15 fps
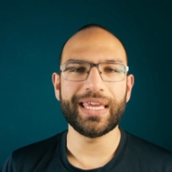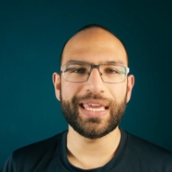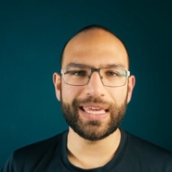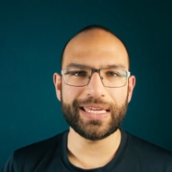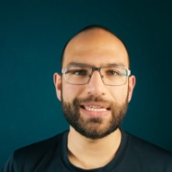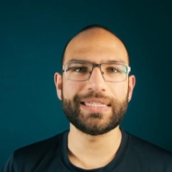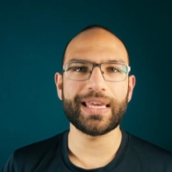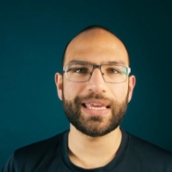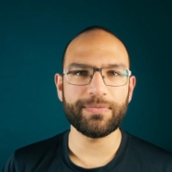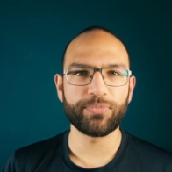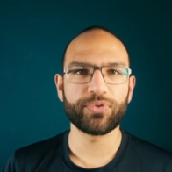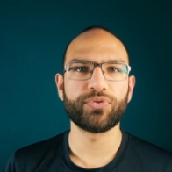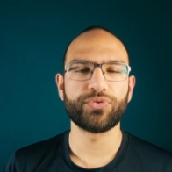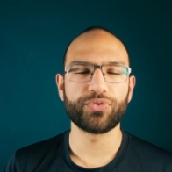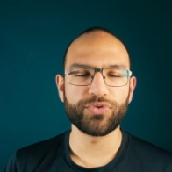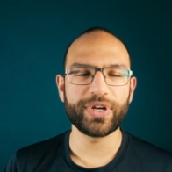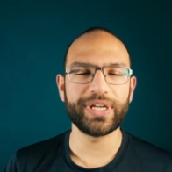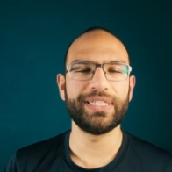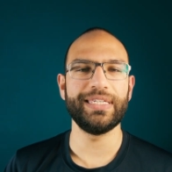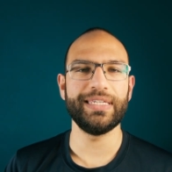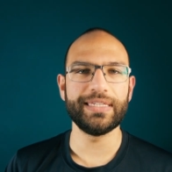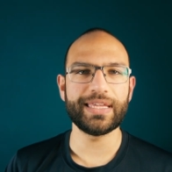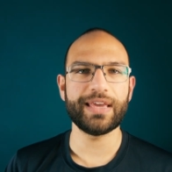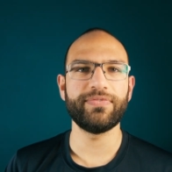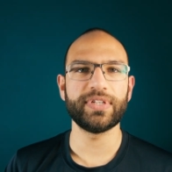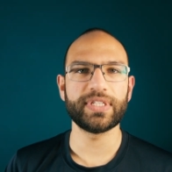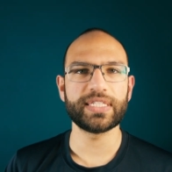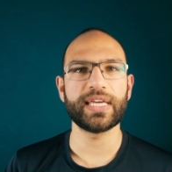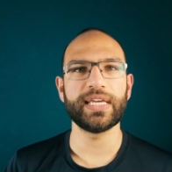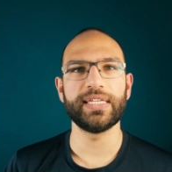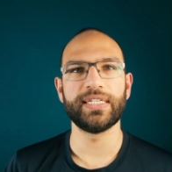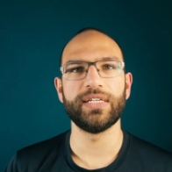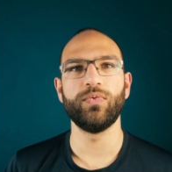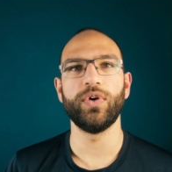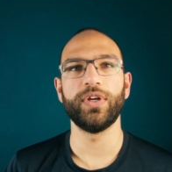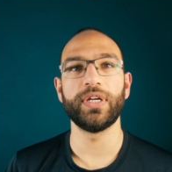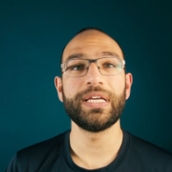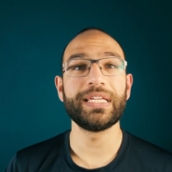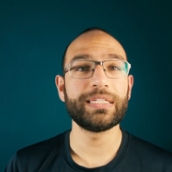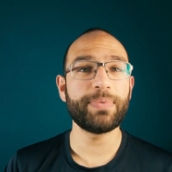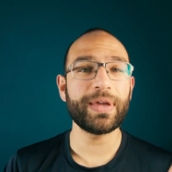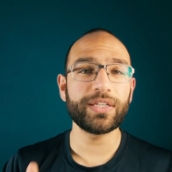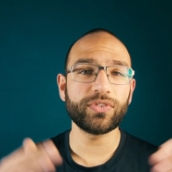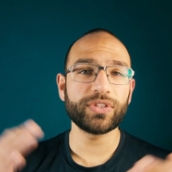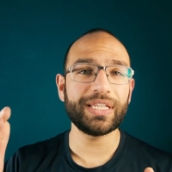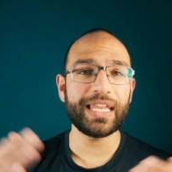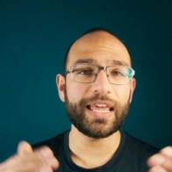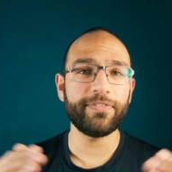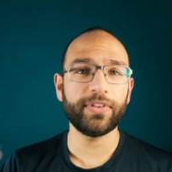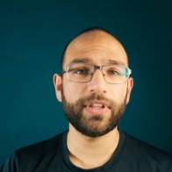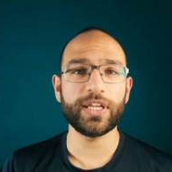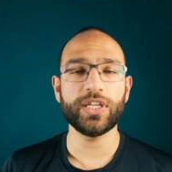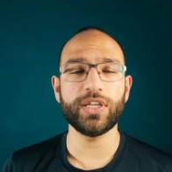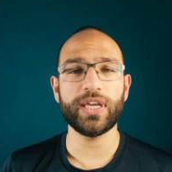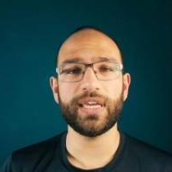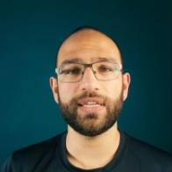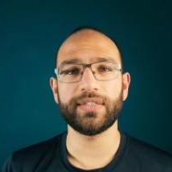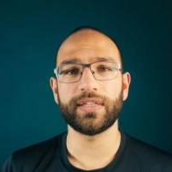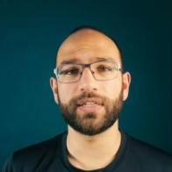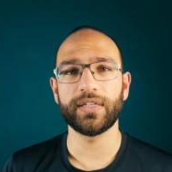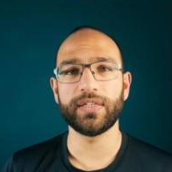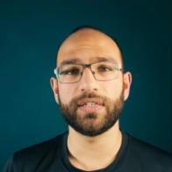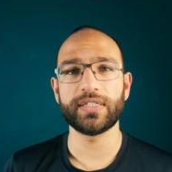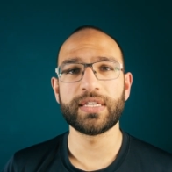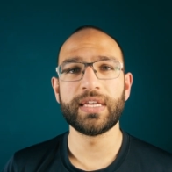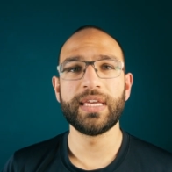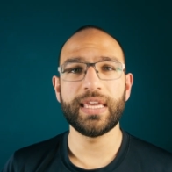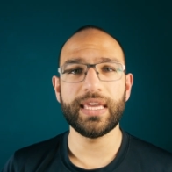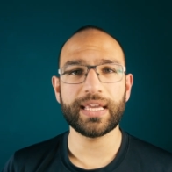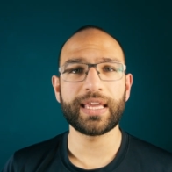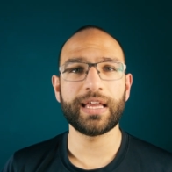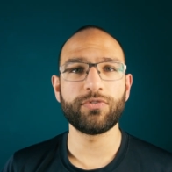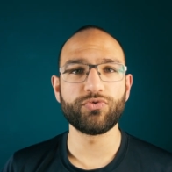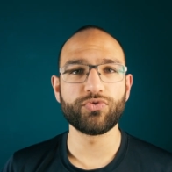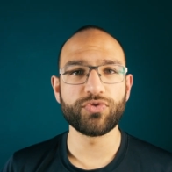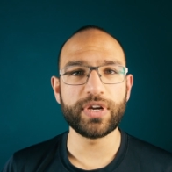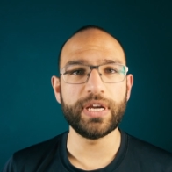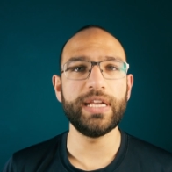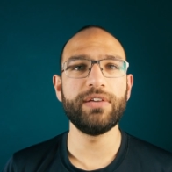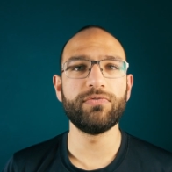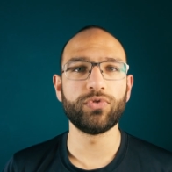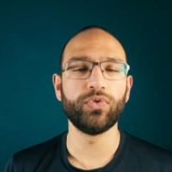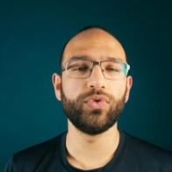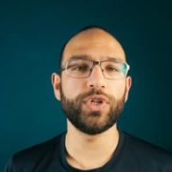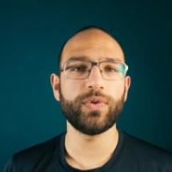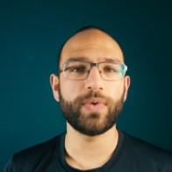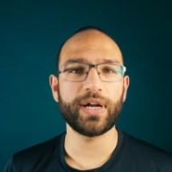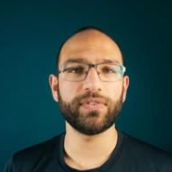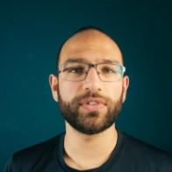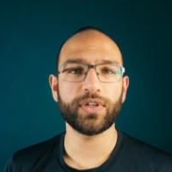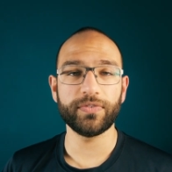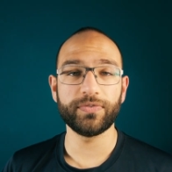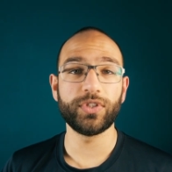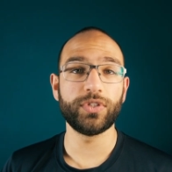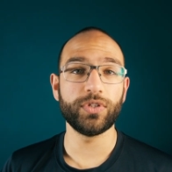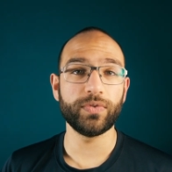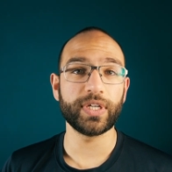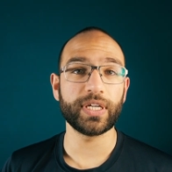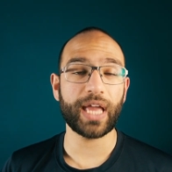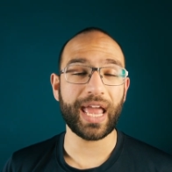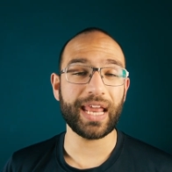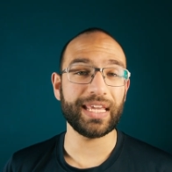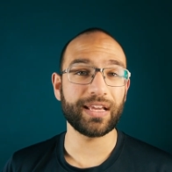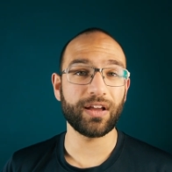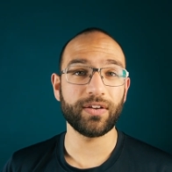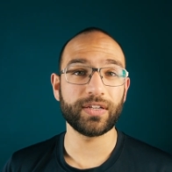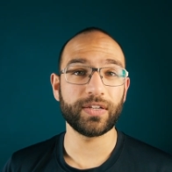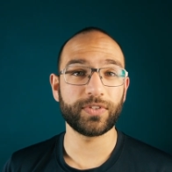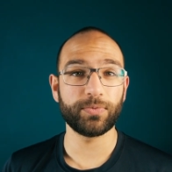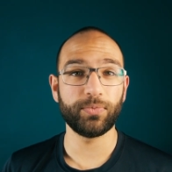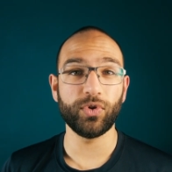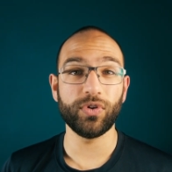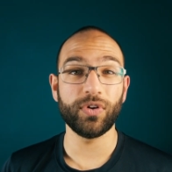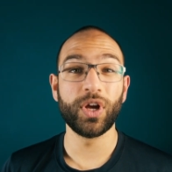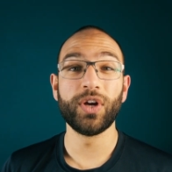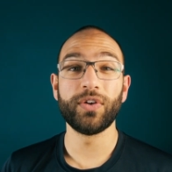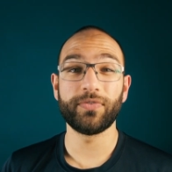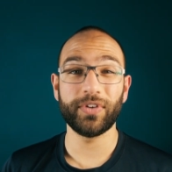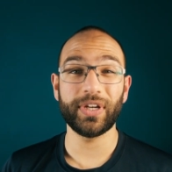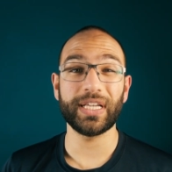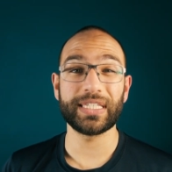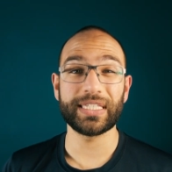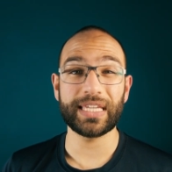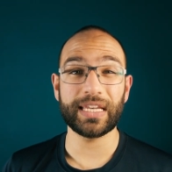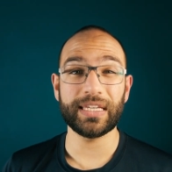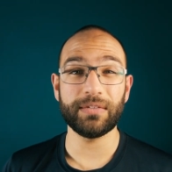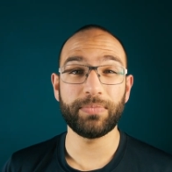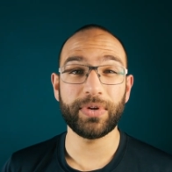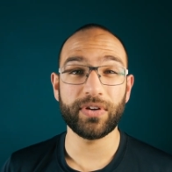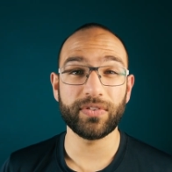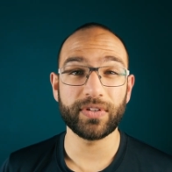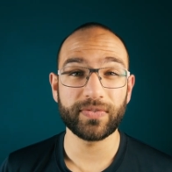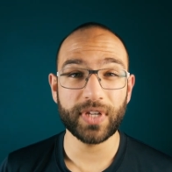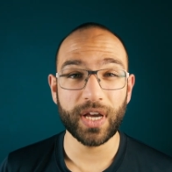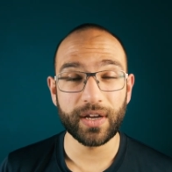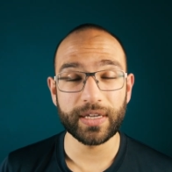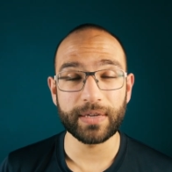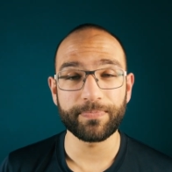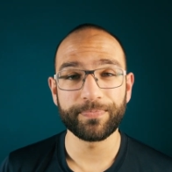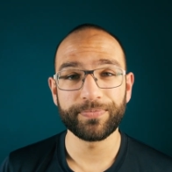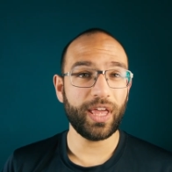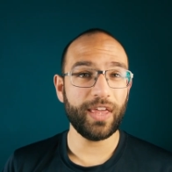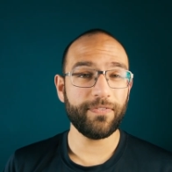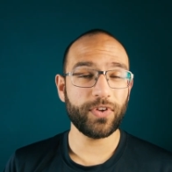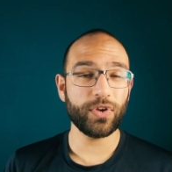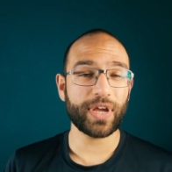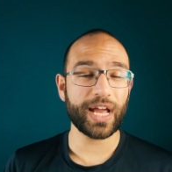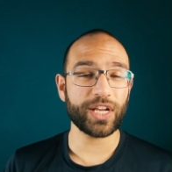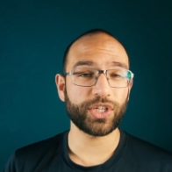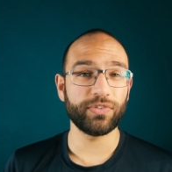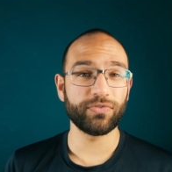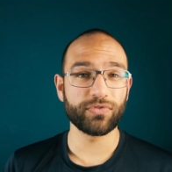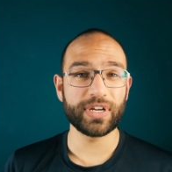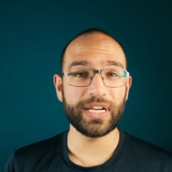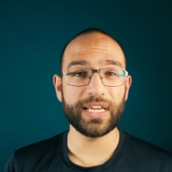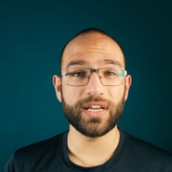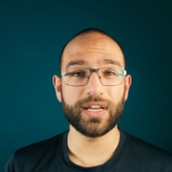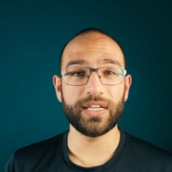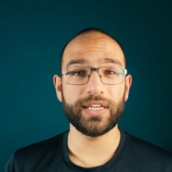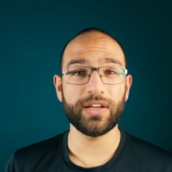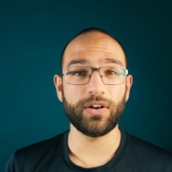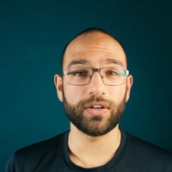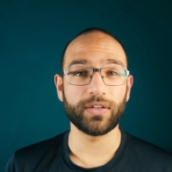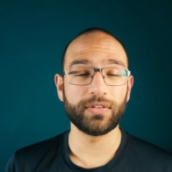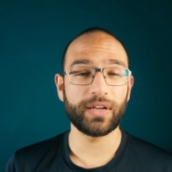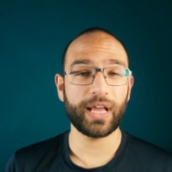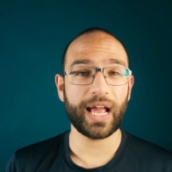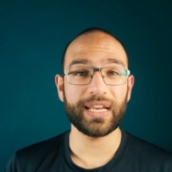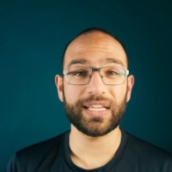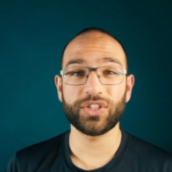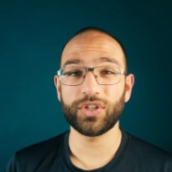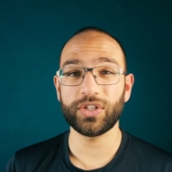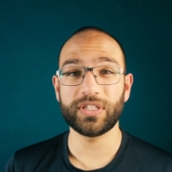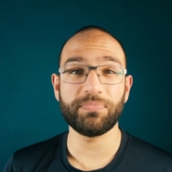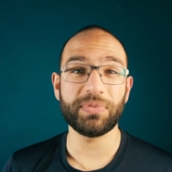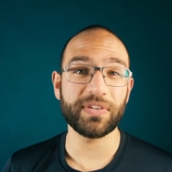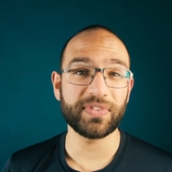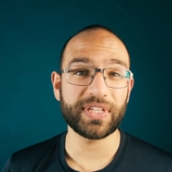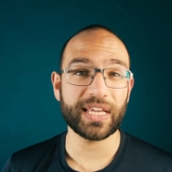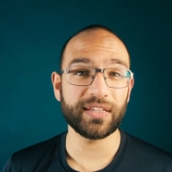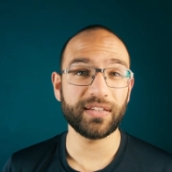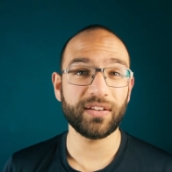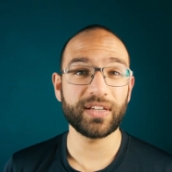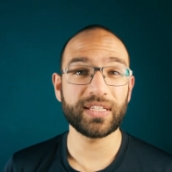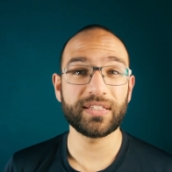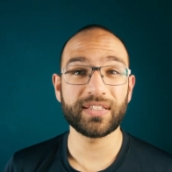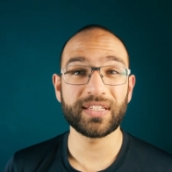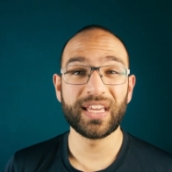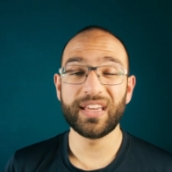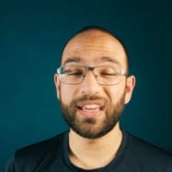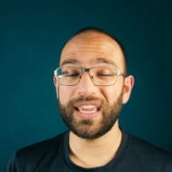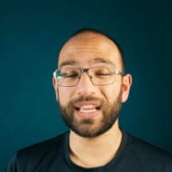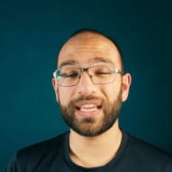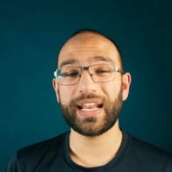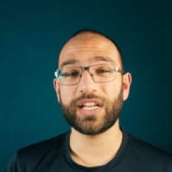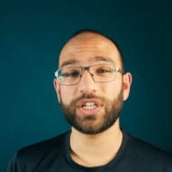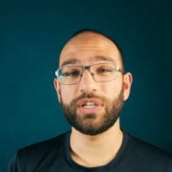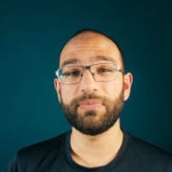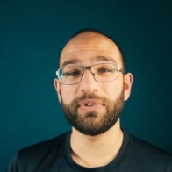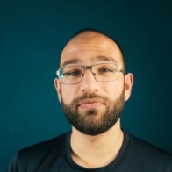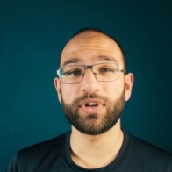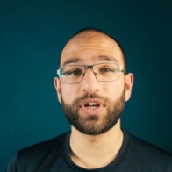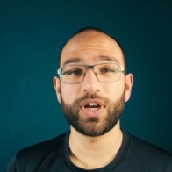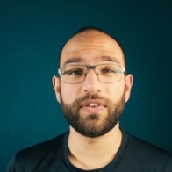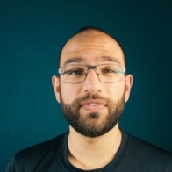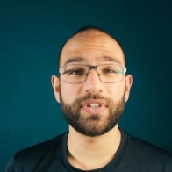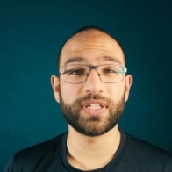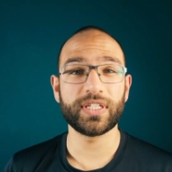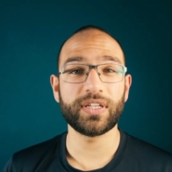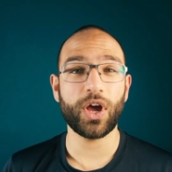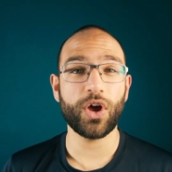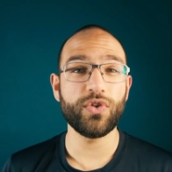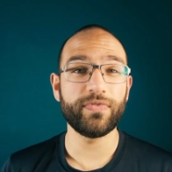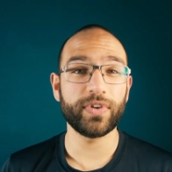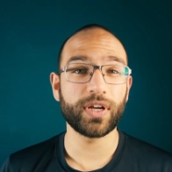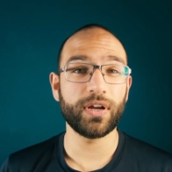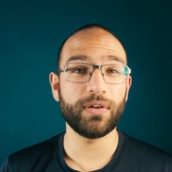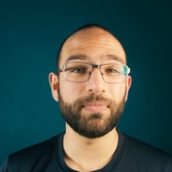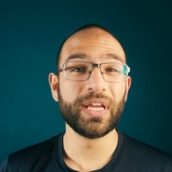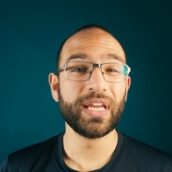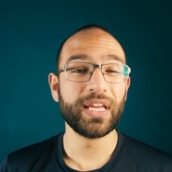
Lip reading: is a pretty devastating one. Depending on the level it occurs, it can really rule you out of doing any kind of sport for an extended period of time. If you catch it really early on, and it's just a bit of tendonitis, it can actually be recovered and overcome